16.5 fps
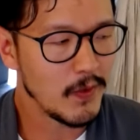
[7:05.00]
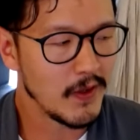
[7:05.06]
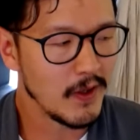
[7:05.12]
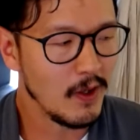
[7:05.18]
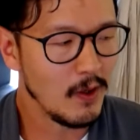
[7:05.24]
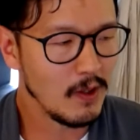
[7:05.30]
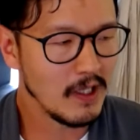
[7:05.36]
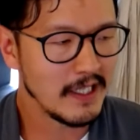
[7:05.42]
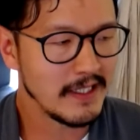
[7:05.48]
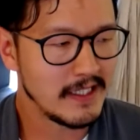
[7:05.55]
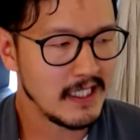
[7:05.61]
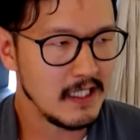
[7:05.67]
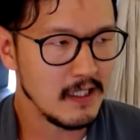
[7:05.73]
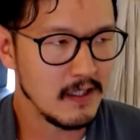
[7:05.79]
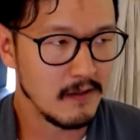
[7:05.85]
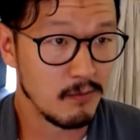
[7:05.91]
the whole
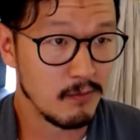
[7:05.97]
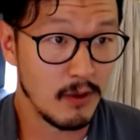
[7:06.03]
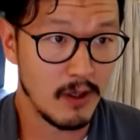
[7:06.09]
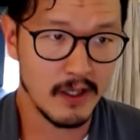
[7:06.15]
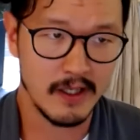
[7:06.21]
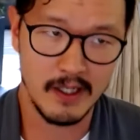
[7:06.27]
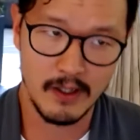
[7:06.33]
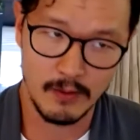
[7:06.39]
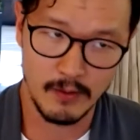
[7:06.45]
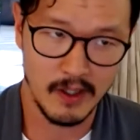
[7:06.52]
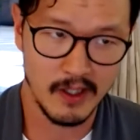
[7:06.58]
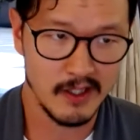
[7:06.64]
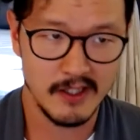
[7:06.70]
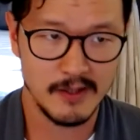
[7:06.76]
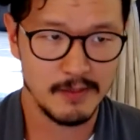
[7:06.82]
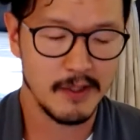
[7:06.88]
idea of walking on
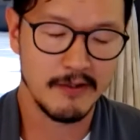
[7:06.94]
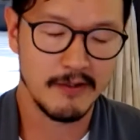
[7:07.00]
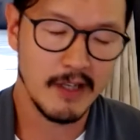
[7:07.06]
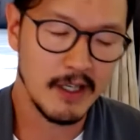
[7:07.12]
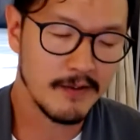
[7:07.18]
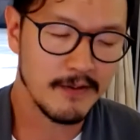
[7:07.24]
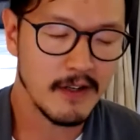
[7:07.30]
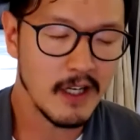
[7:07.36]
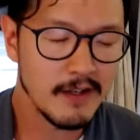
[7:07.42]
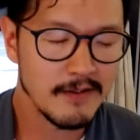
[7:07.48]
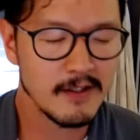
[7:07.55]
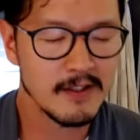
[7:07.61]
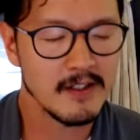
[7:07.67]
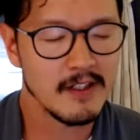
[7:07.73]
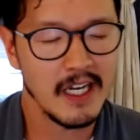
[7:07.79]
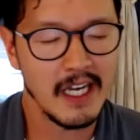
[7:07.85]
water has been around
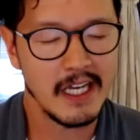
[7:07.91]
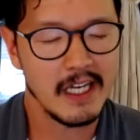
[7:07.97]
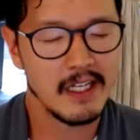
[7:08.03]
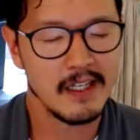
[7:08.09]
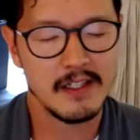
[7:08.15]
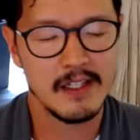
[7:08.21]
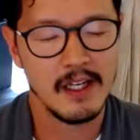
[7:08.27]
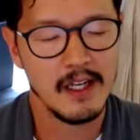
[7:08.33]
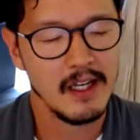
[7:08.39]
forever. And